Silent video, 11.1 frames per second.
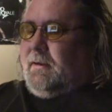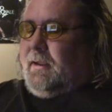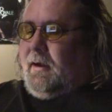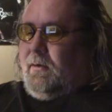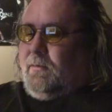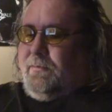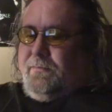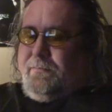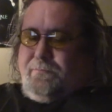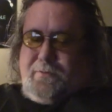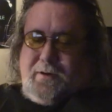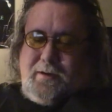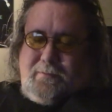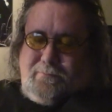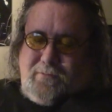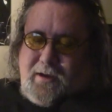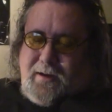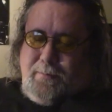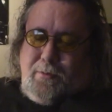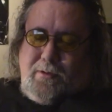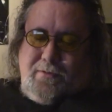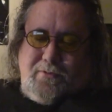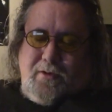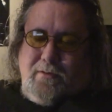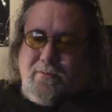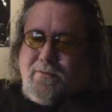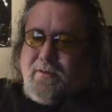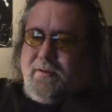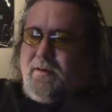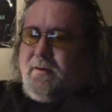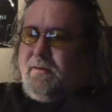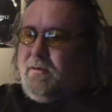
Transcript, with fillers: the old freaking teddy boy suits and the